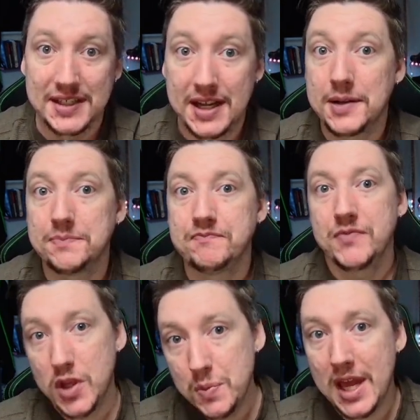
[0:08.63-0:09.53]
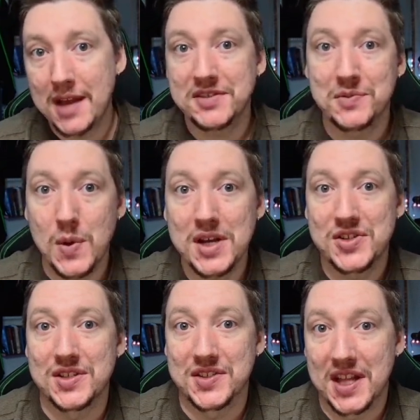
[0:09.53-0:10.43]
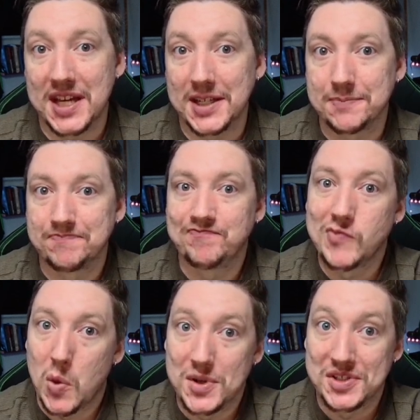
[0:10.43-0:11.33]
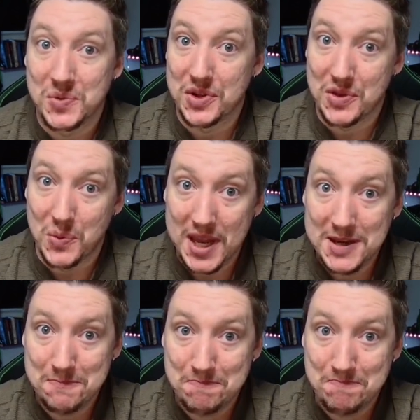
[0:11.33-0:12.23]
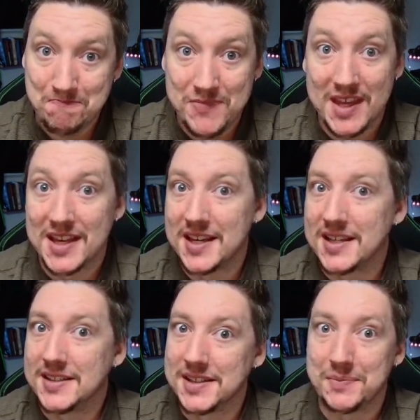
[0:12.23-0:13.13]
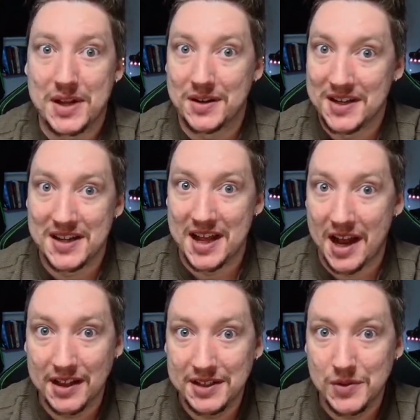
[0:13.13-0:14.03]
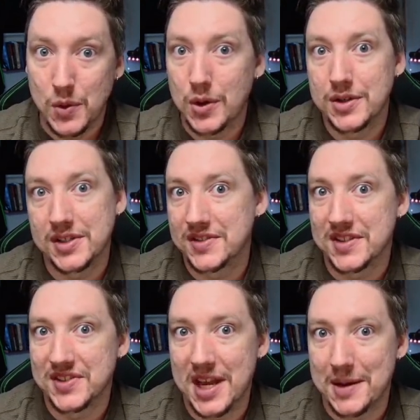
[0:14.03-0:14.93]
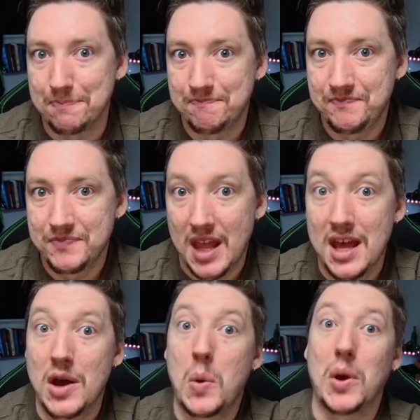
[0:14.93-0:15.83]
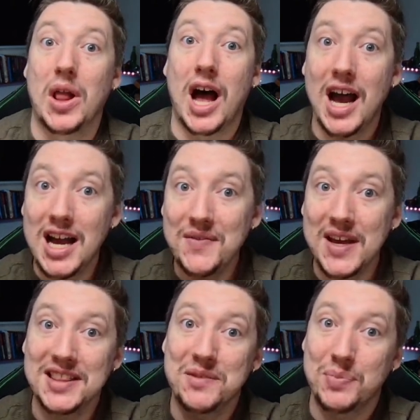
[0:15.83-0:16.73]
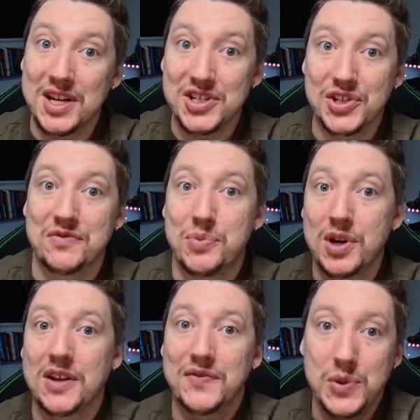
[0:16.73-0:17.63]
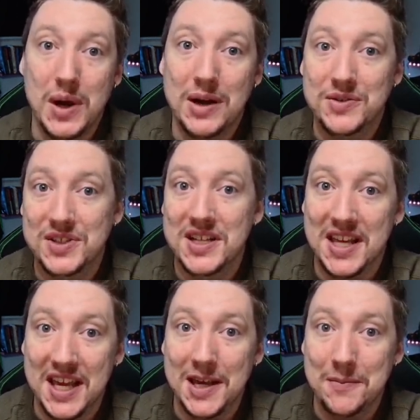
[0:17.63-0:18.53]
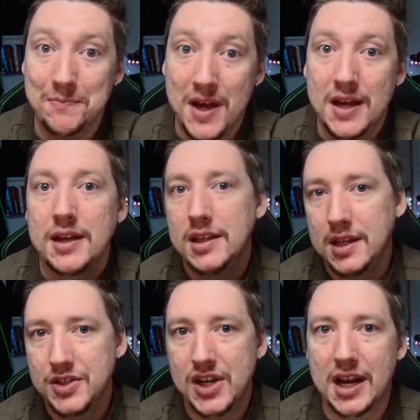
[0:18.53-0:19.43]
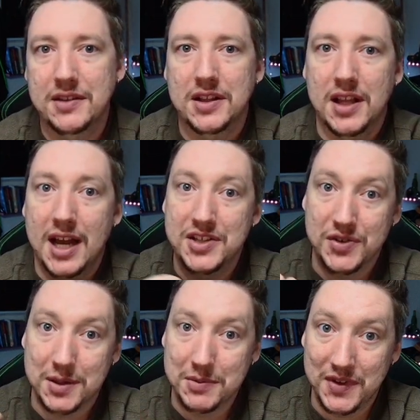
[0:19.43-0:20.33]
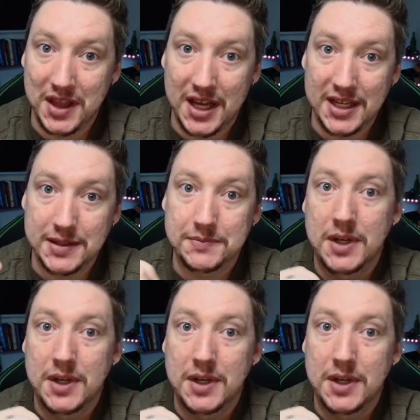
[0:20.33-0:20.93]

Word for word: Now, you may have some questions like, was it worth the wait? Is it better than Dead Island, or just the same? Well, I've had the pleasure of putting a few hours into the game. You can check out the live stream if you'd like.